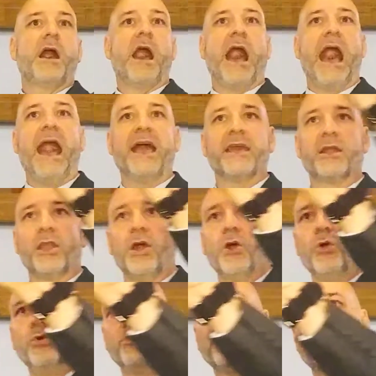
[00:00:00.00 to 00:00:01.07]
I
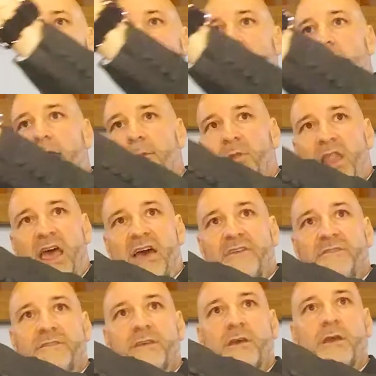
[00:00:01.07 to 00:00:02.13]
alone am
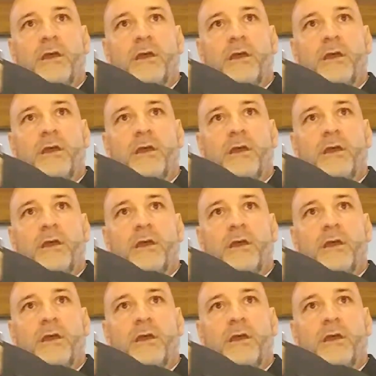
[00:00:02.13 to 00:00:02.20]
left.